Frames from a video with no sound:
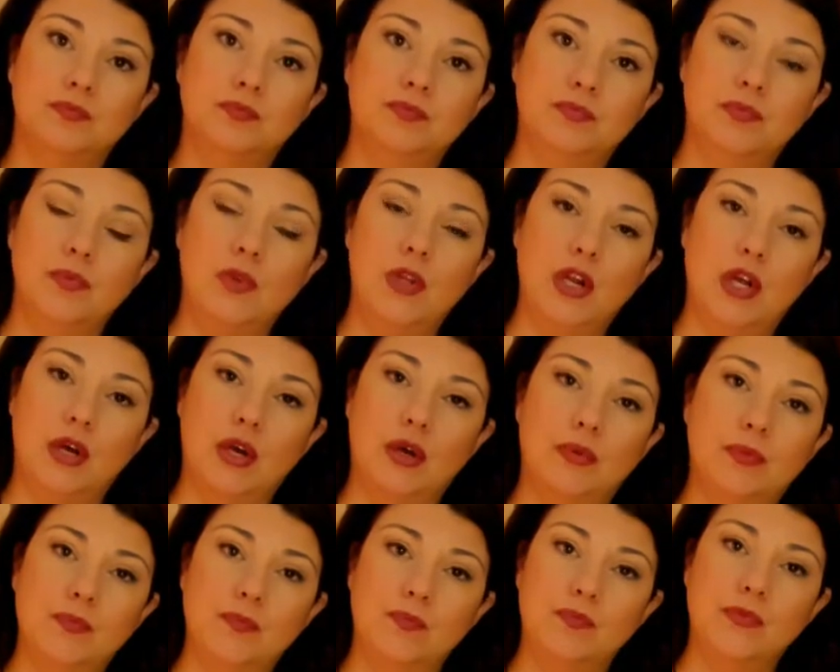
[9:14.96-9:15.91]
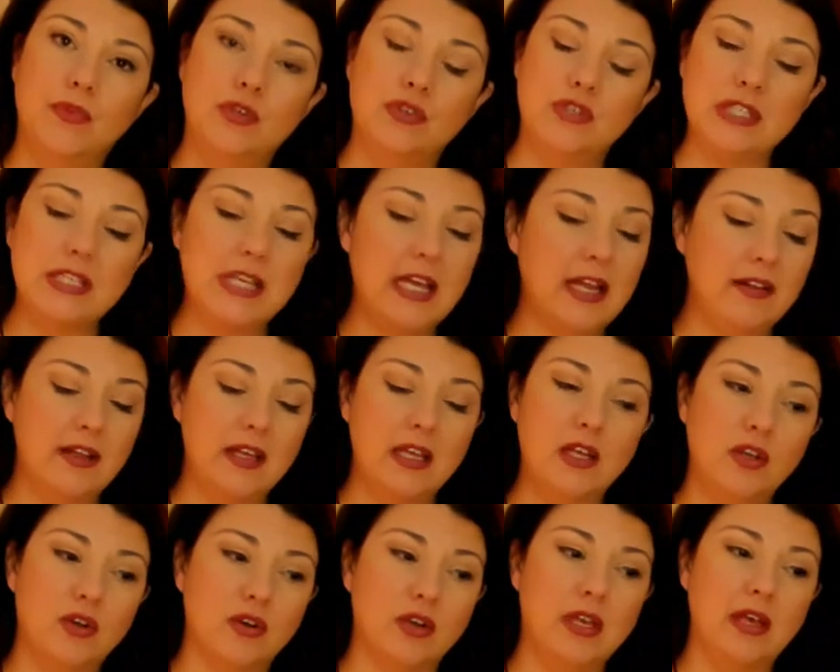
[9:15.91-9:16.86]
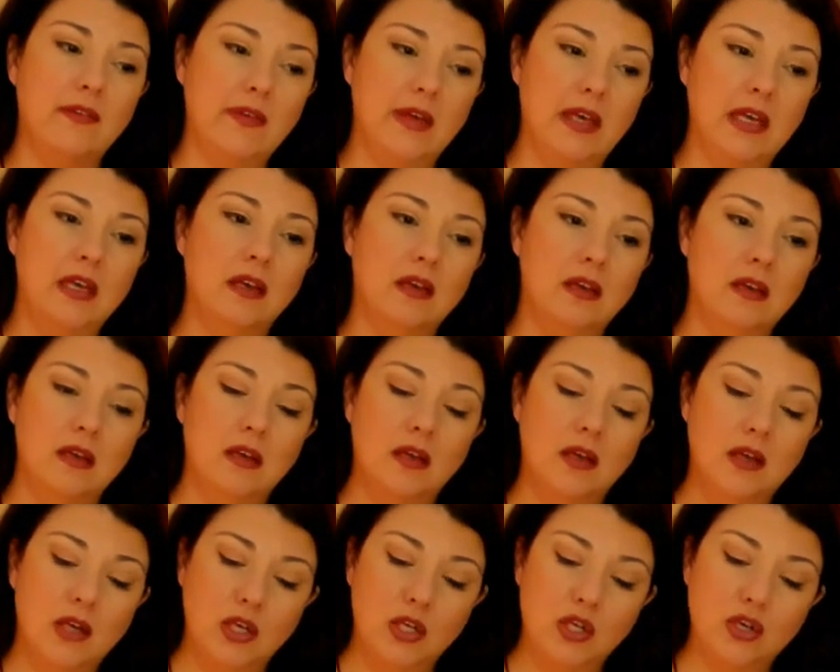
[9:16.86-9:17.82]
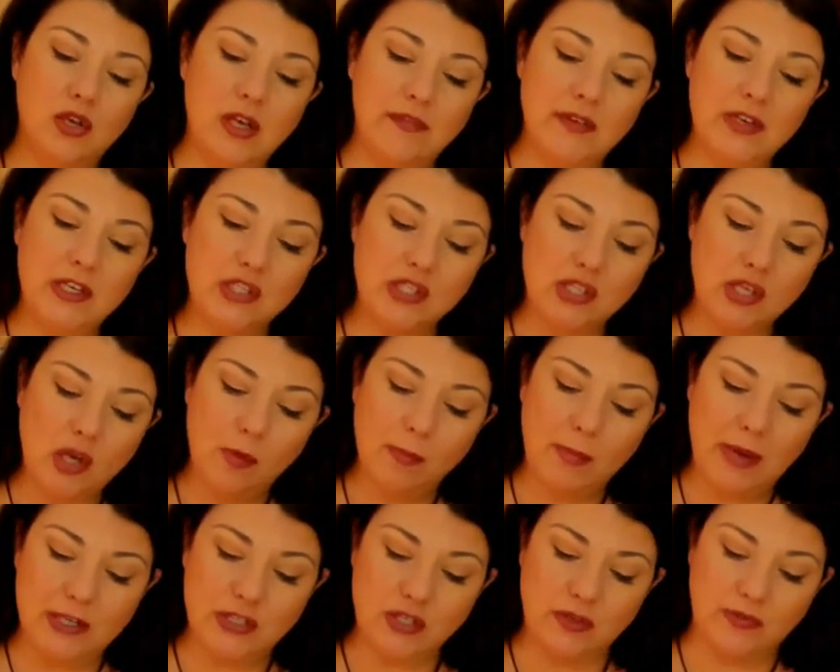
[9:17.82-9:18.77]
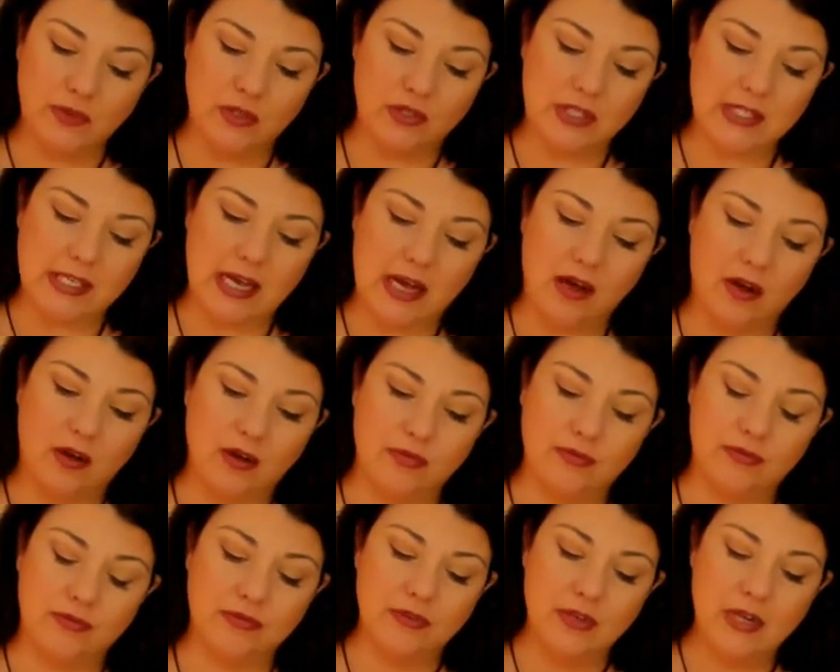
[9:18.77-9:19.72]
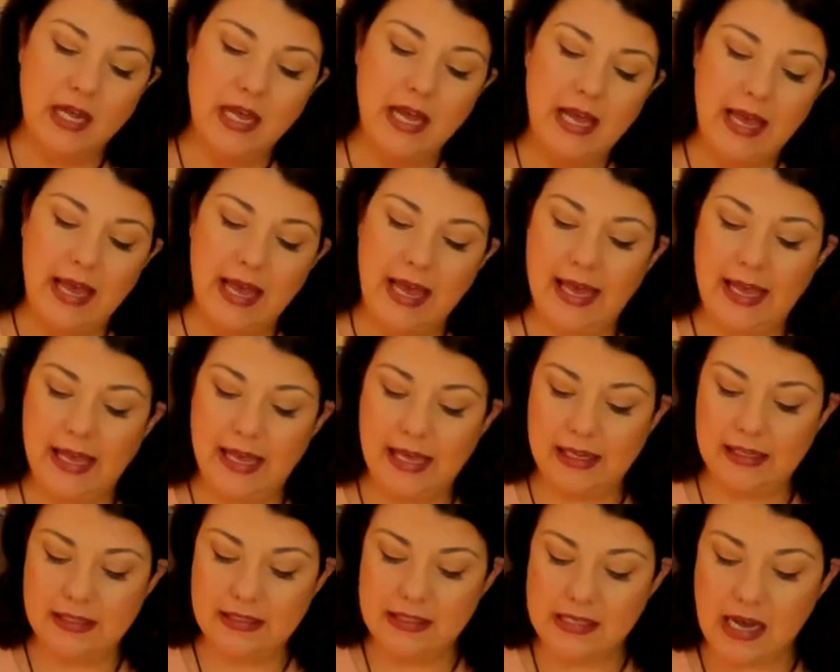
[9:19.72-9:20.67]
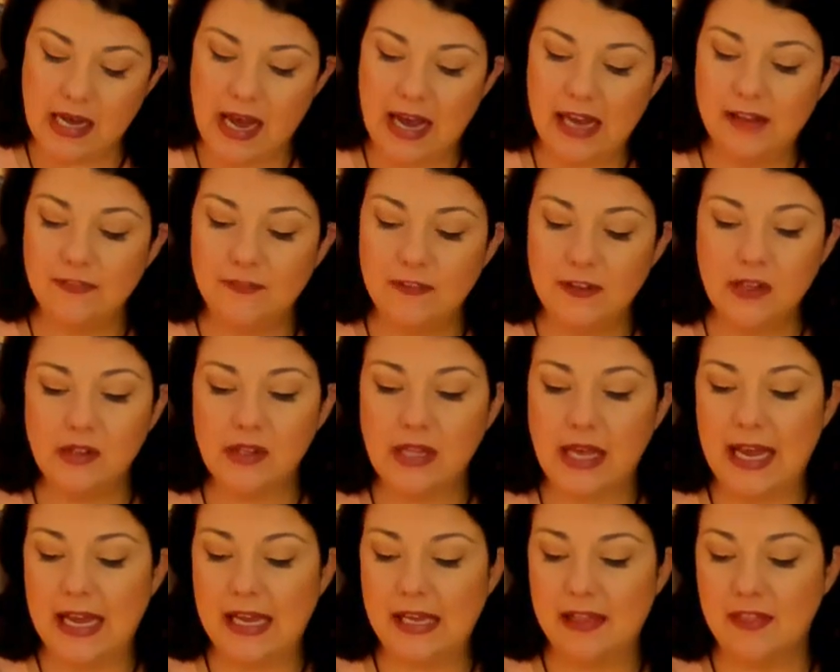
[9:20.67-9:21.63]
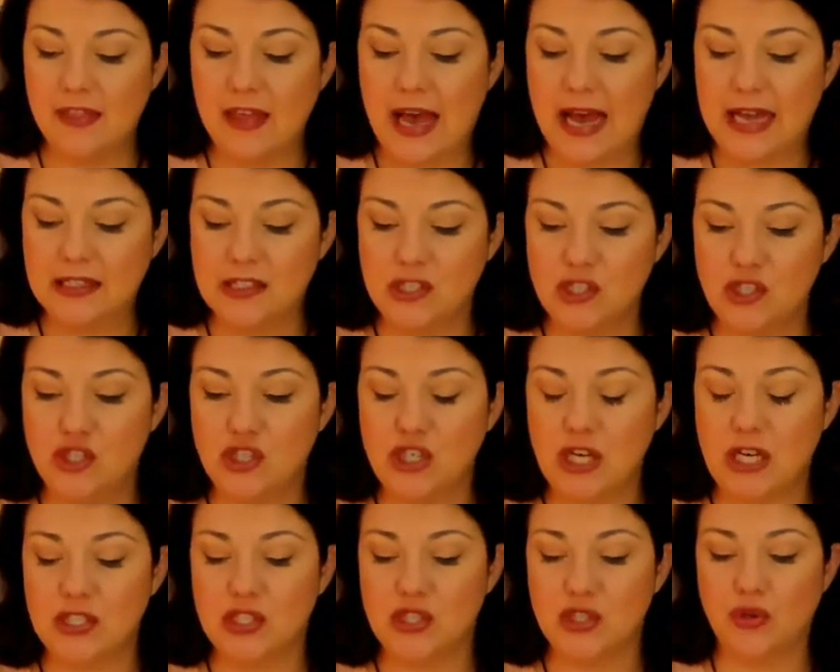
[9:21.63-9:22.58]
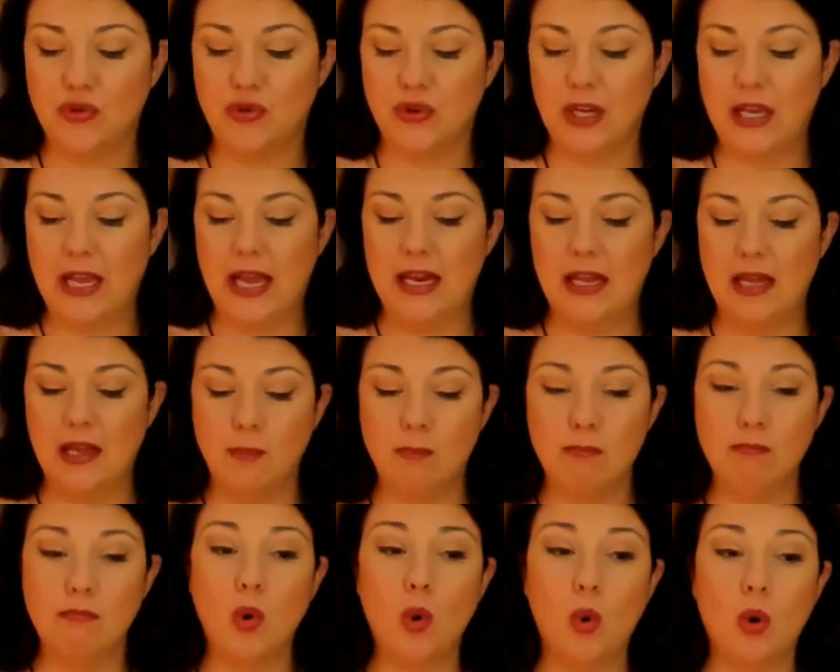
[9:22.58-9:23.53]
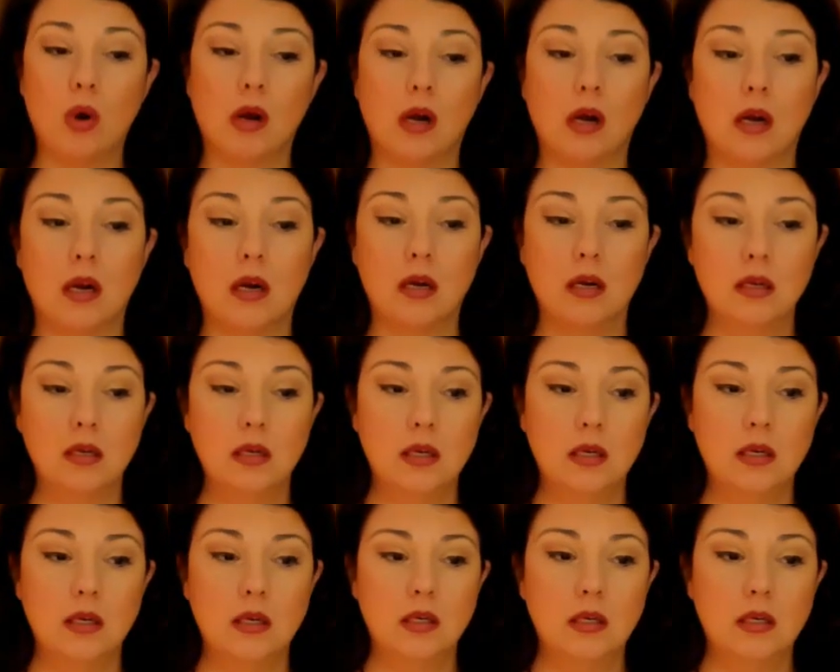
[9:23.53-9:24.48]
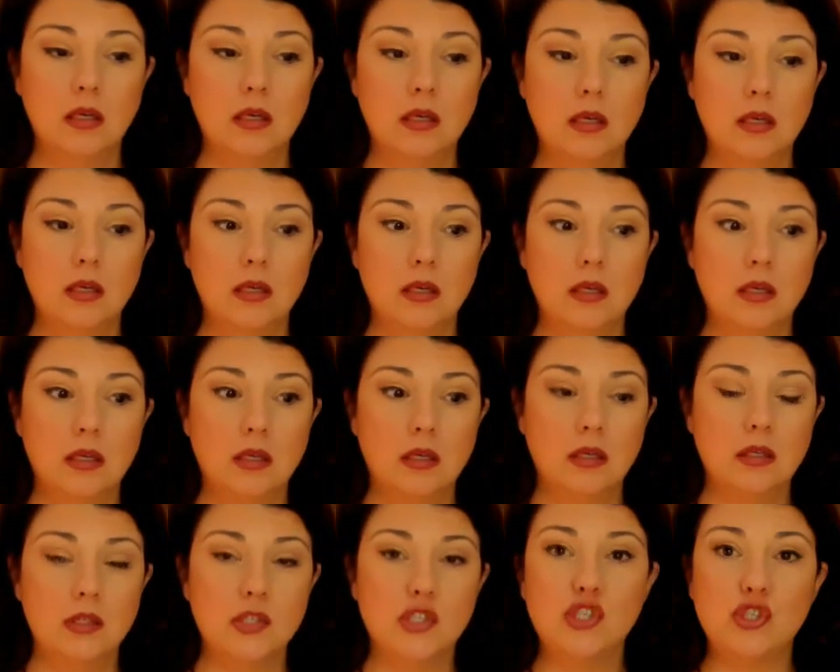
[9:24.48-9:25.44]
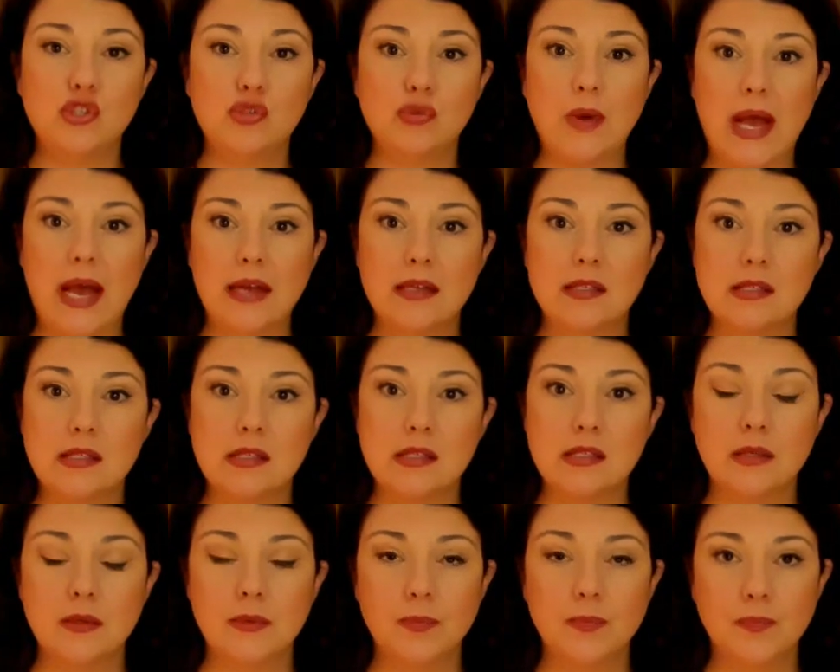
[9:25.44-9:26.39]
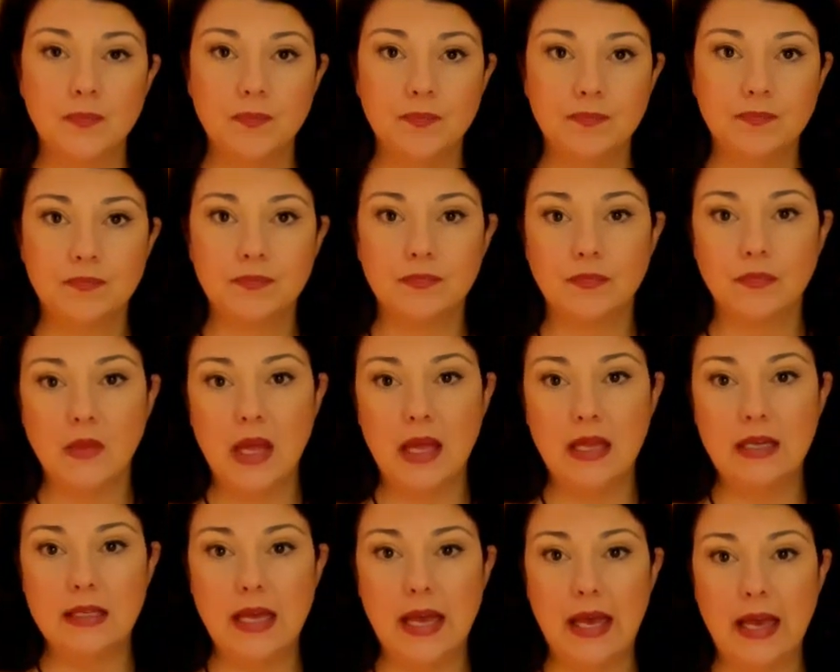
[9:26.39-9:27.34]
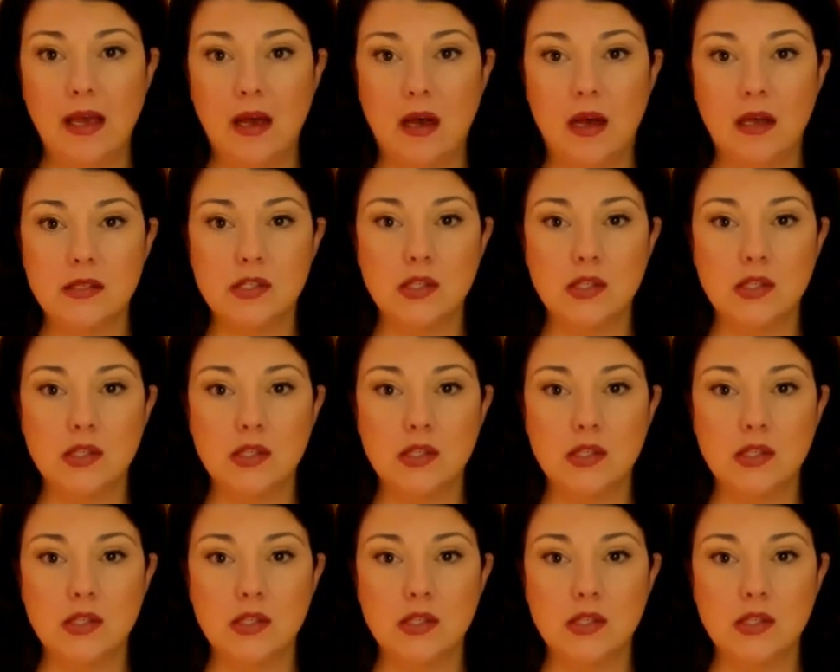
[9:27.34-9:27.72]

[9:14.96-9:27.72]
You know, you're giving so much of yourself. And I feel like that's just creating more stress and chaos.